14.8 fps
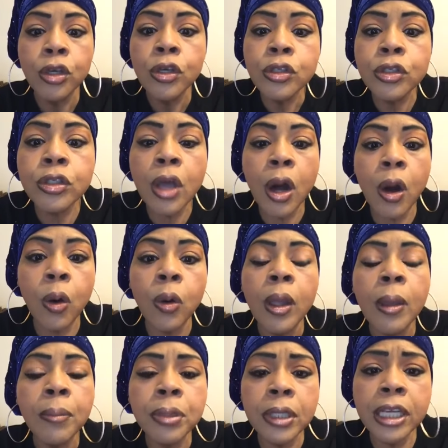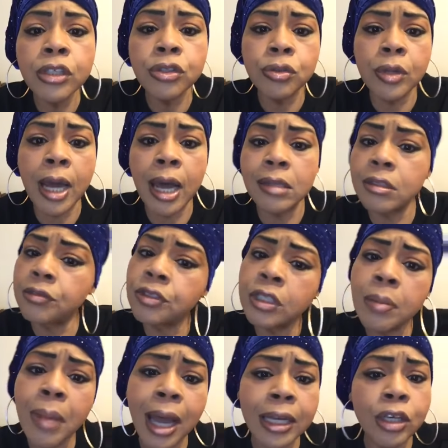So please, you guys, if
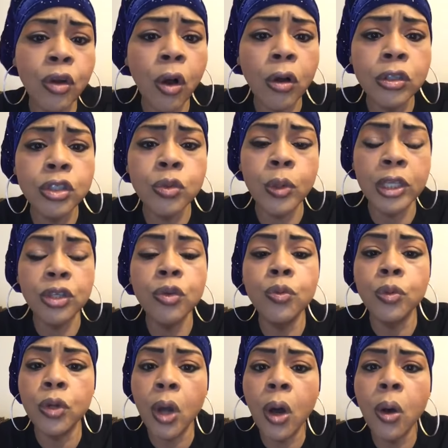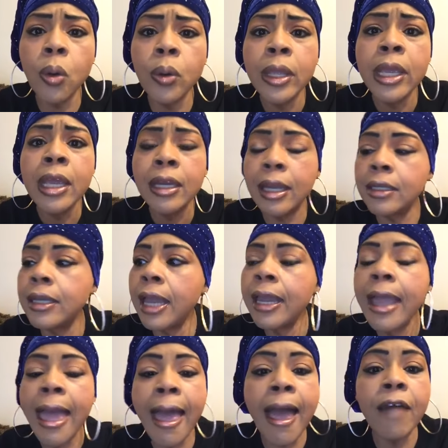somebody calls you and you know that they
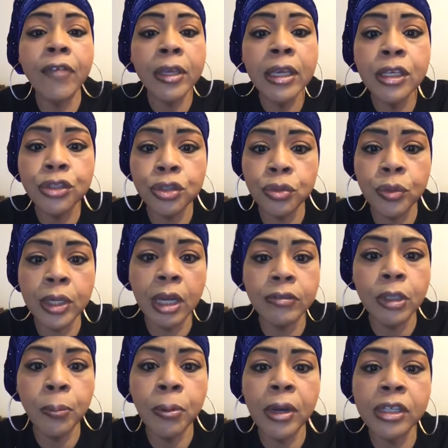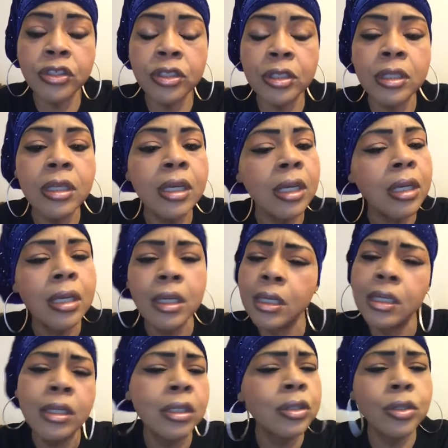have a history of depression,
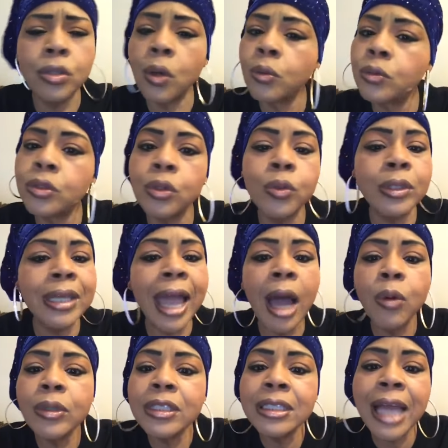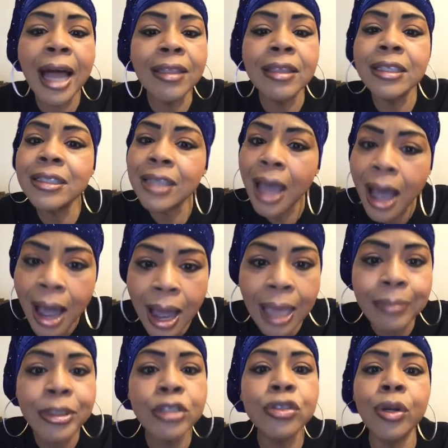don't do it. Now is not the
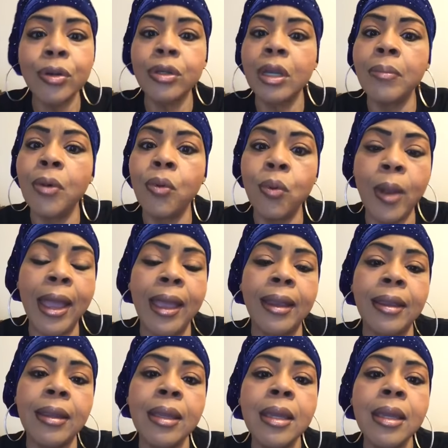time to turn them away.